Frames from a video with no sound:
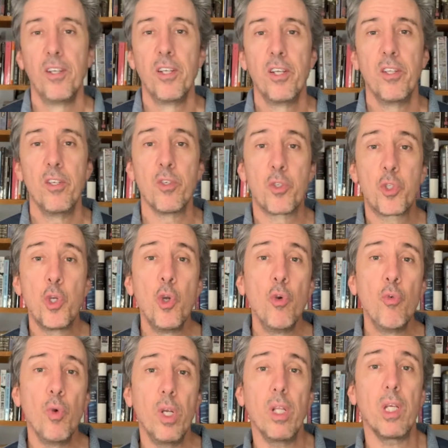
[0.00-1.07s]
There's two
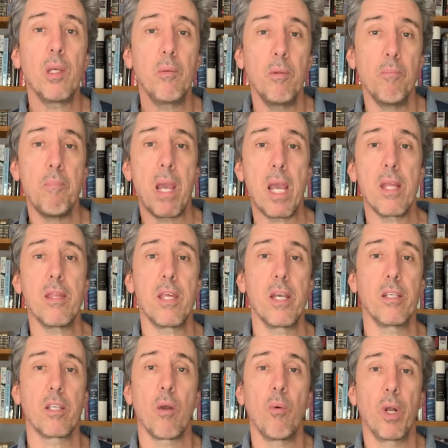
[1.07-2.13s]
really main
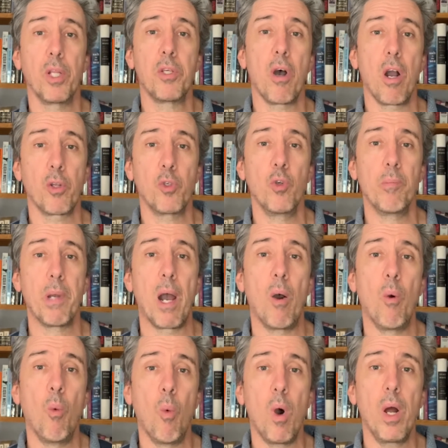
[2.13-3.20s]
things I want to talk to you about.
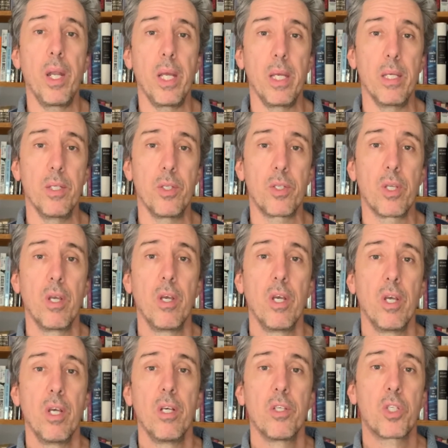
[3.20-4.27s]
One is
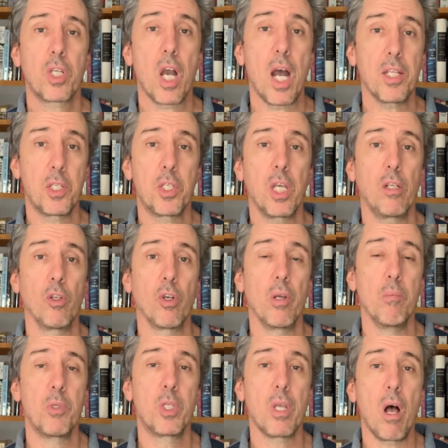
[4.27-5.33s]
Scott Sigler
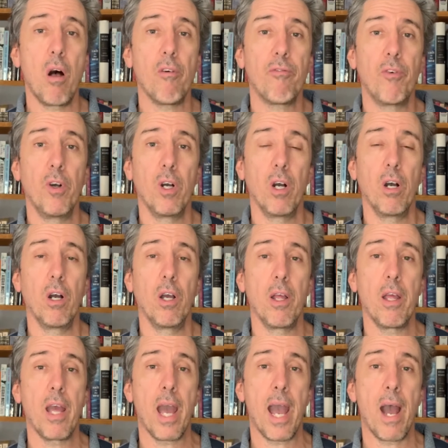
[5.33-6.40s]
himself,
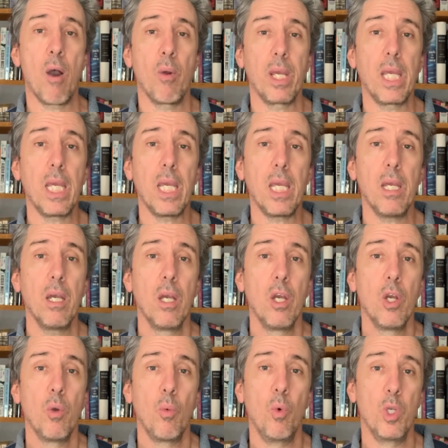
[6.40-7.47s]
how he
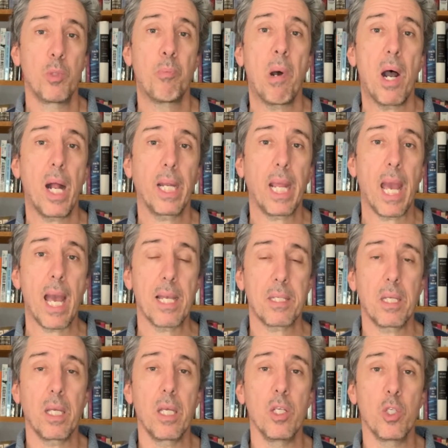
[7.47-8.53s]
was
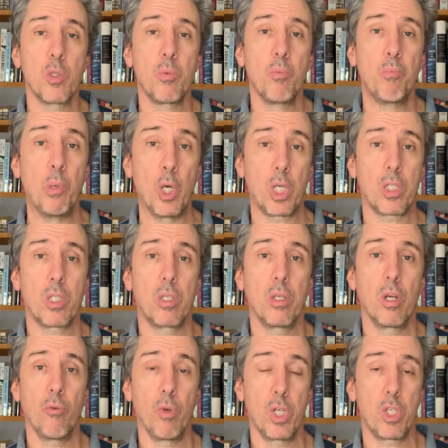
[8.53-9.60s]
podcasting his books
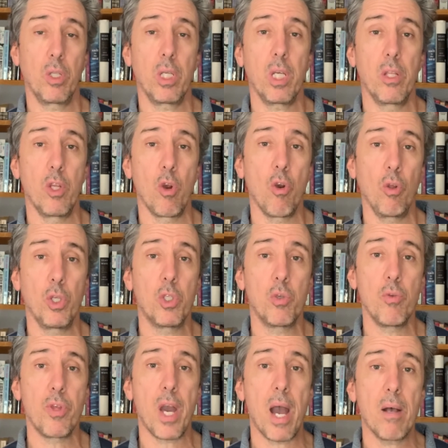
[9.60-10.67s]
originally in the early
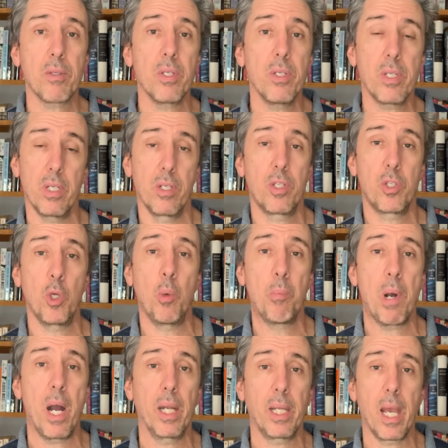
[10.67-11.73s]
2000s and is still
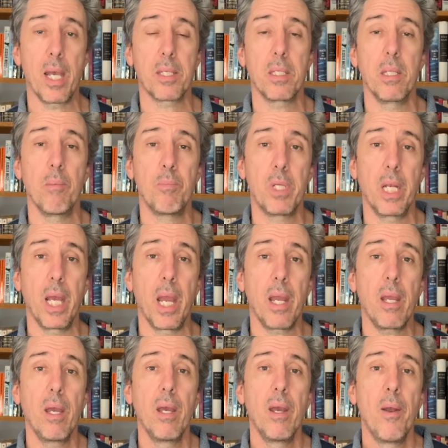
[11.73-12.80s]
podcasting them today.
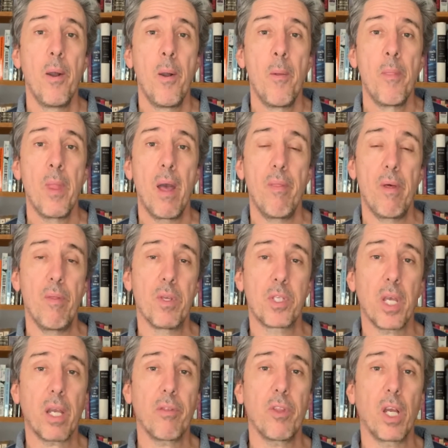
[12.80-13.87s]
And then the
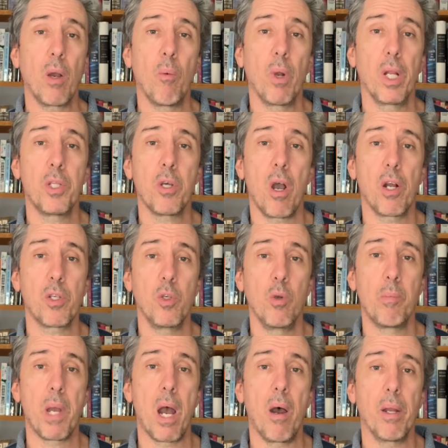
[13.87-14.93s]
second thing I want to talk to you
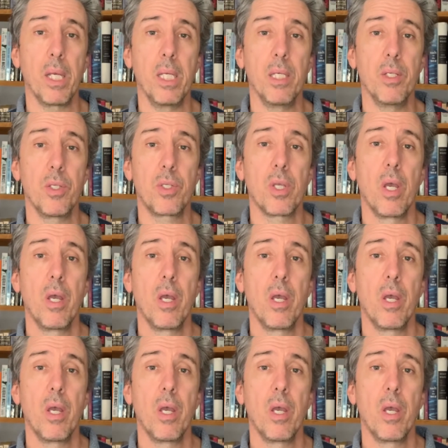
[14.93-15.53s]
about is